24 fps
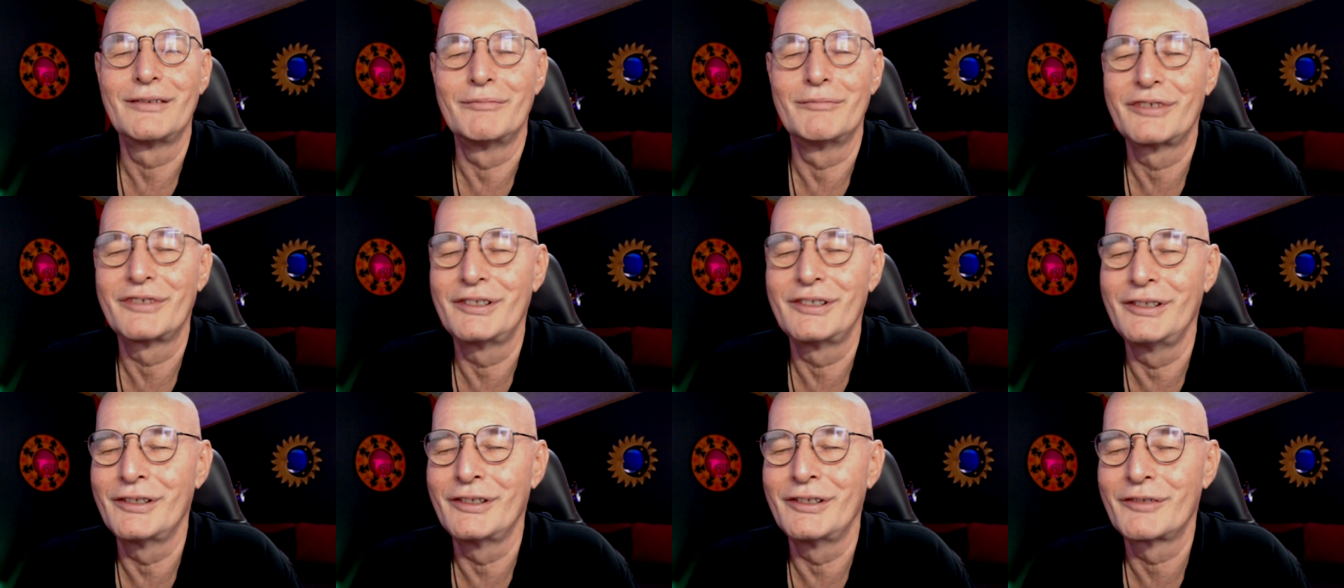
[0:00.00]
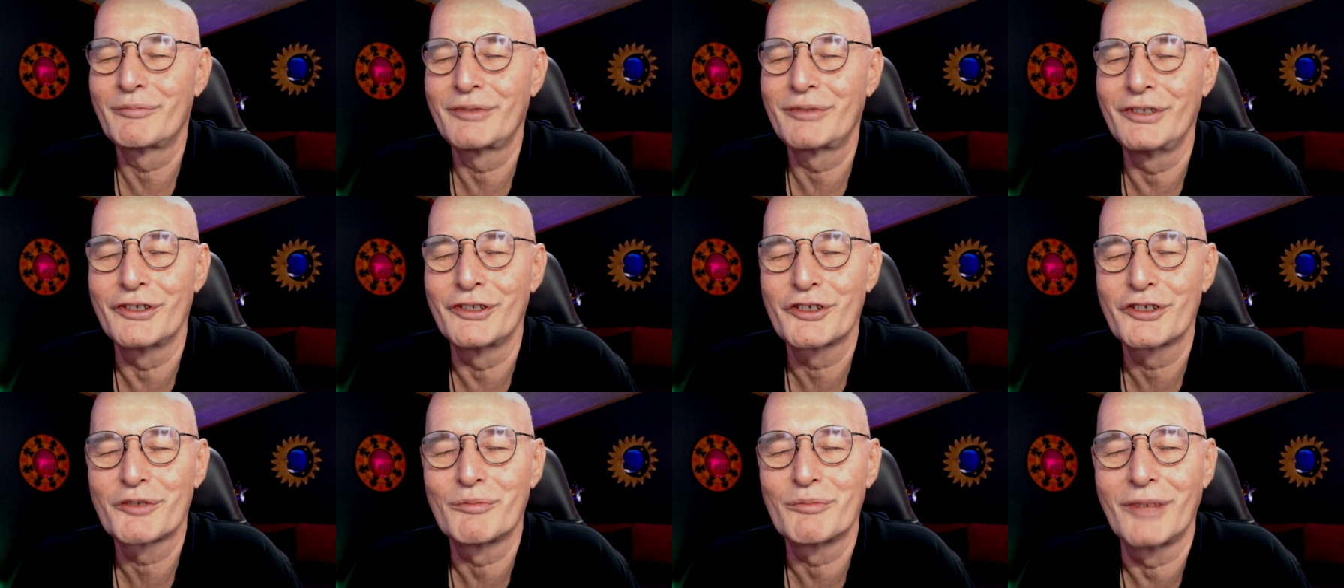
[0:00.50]
And please,
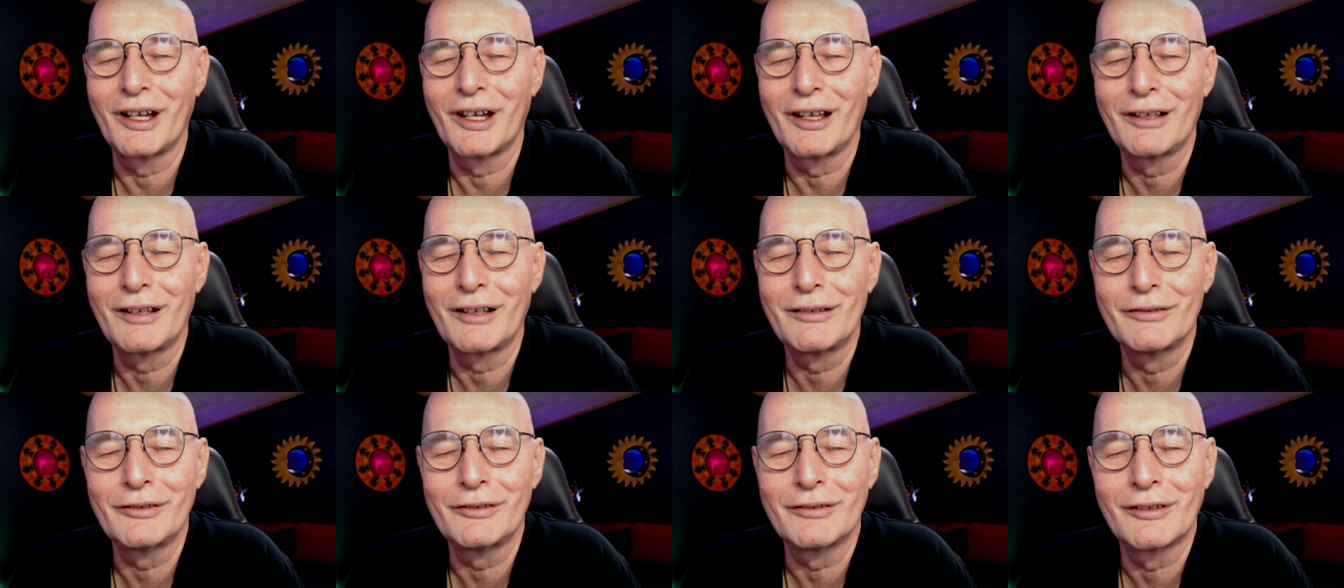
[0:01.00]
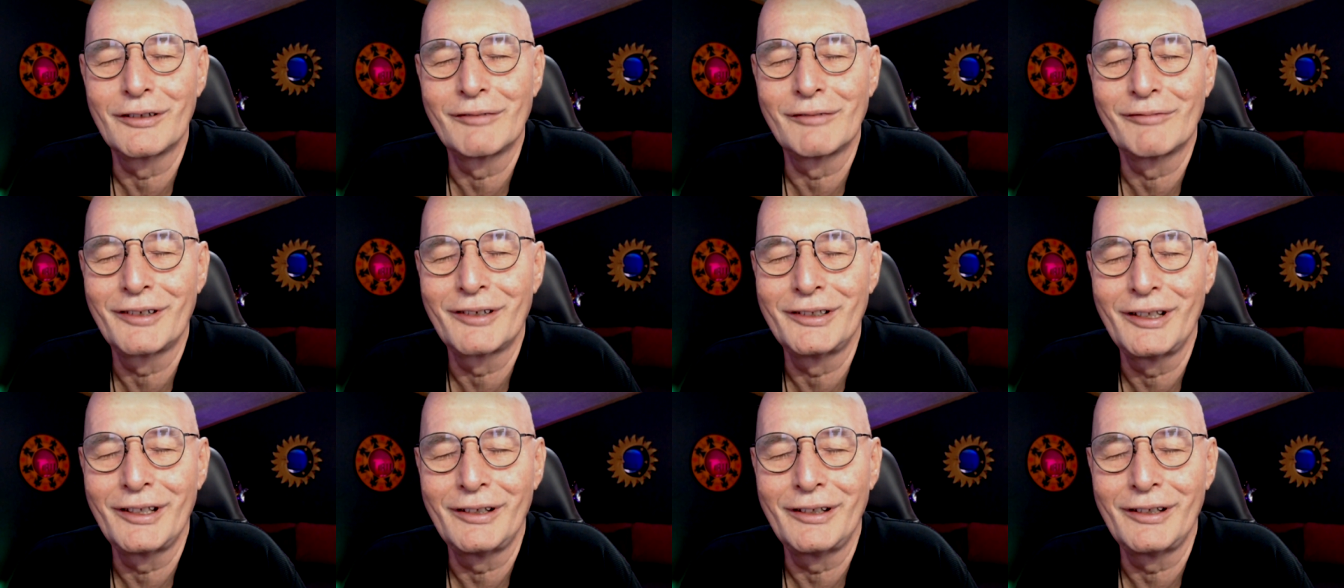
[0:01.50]
please smile. You don't want